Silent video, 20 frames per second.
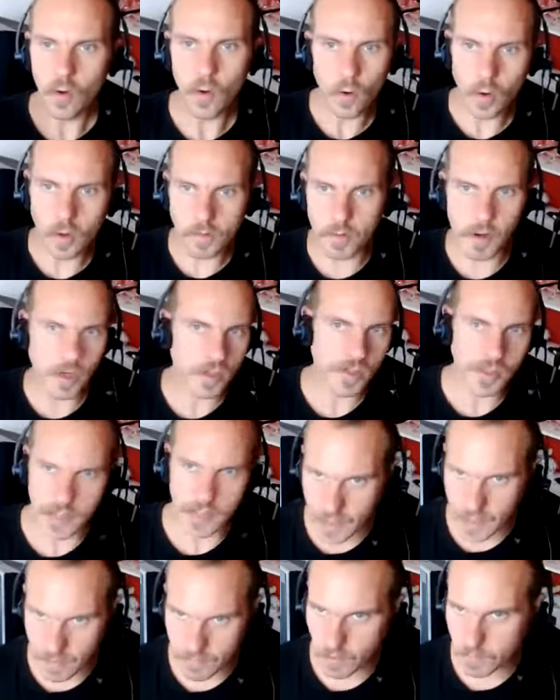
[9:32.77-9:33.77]
old person
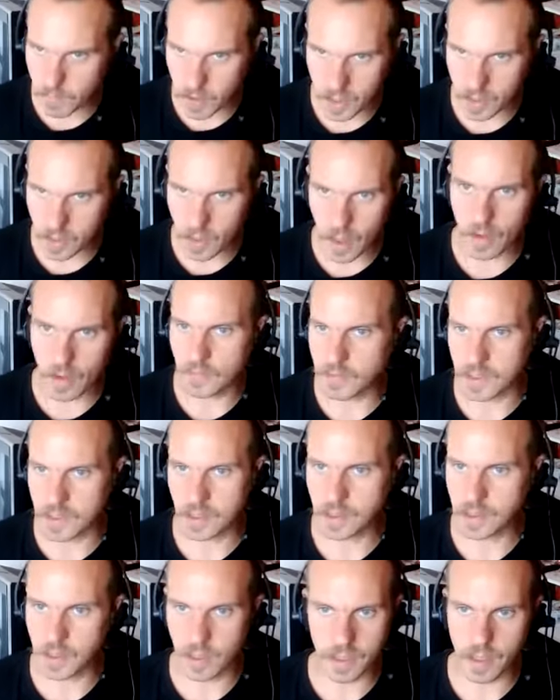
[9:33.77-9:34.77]
that everybody loves
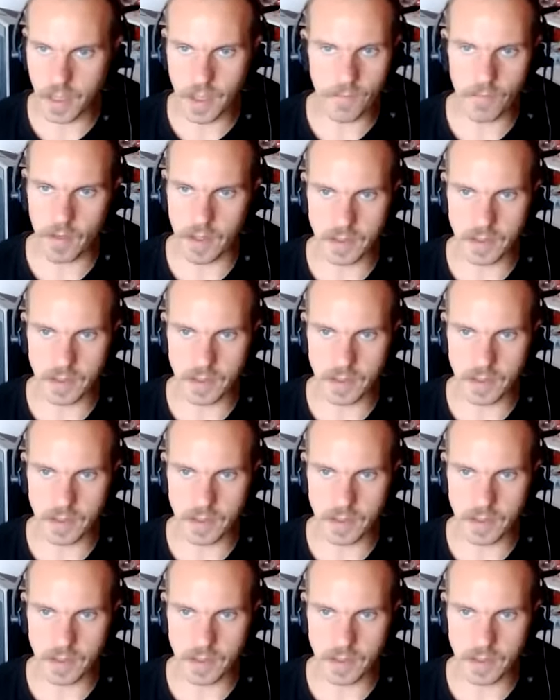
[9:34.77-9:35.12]
is going to give.